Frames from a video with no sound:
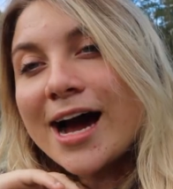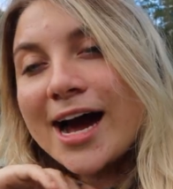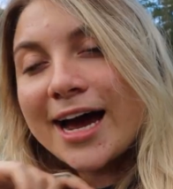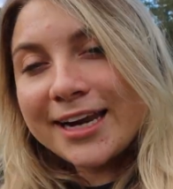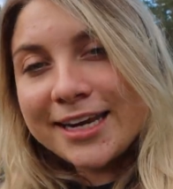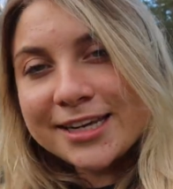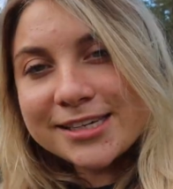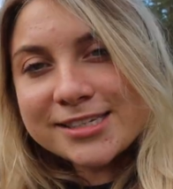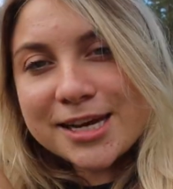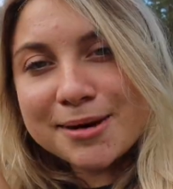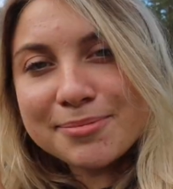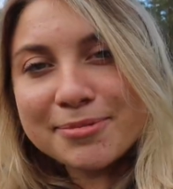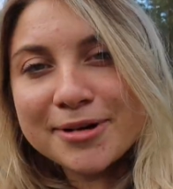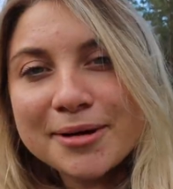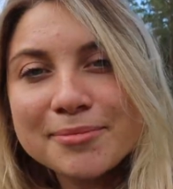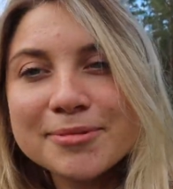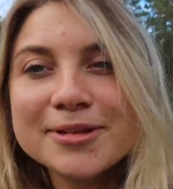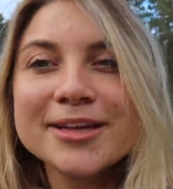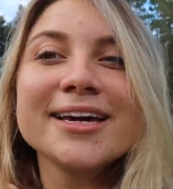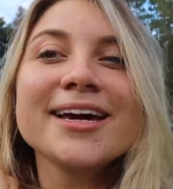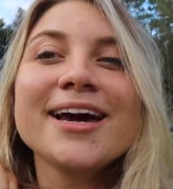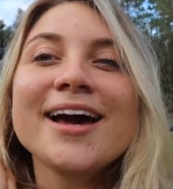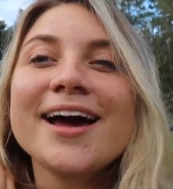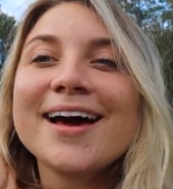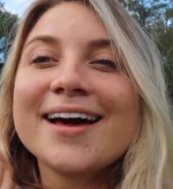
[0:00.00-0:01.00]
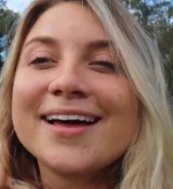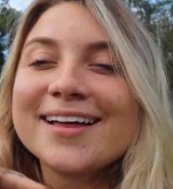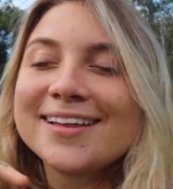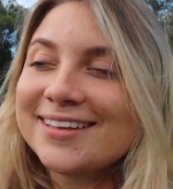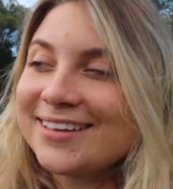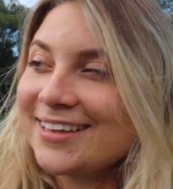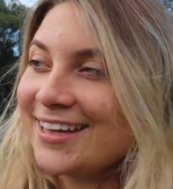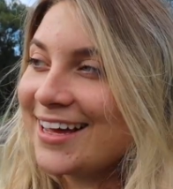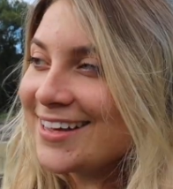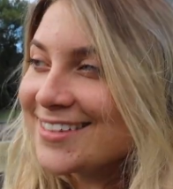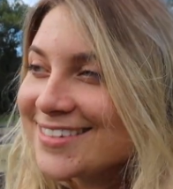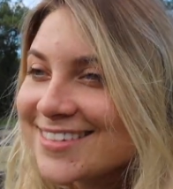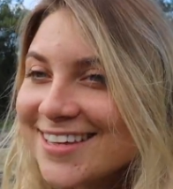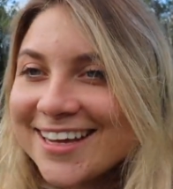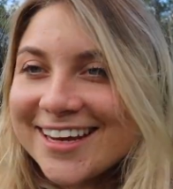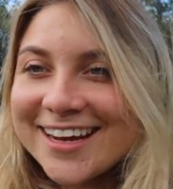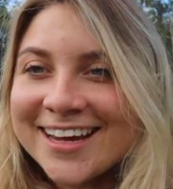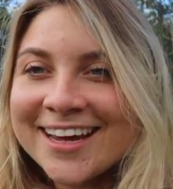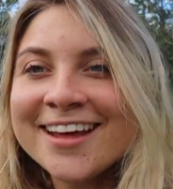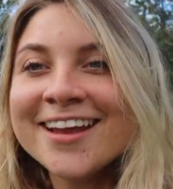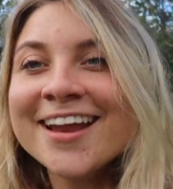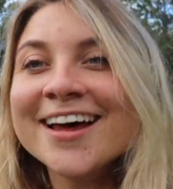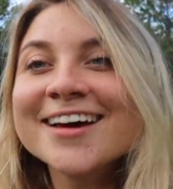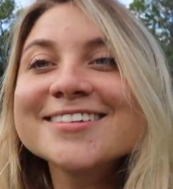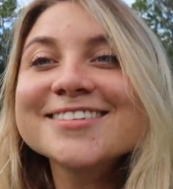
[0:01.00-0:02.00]
I need to stop rambling. Let's get
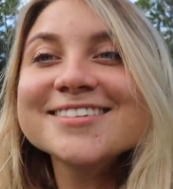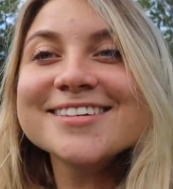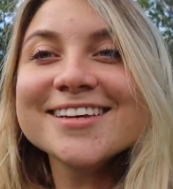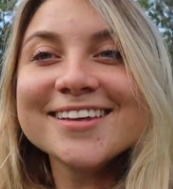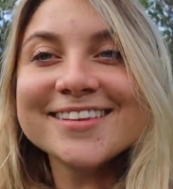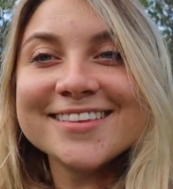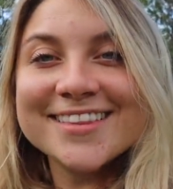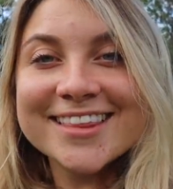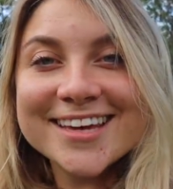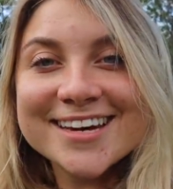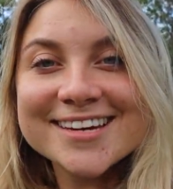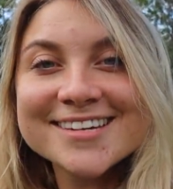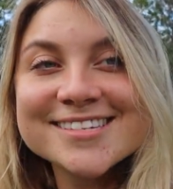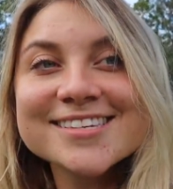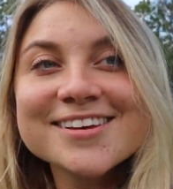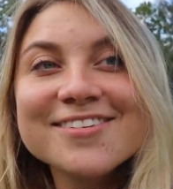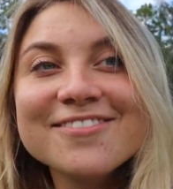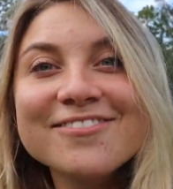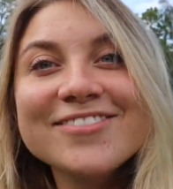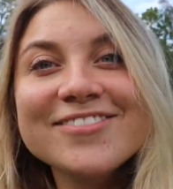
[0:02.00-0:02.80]
into this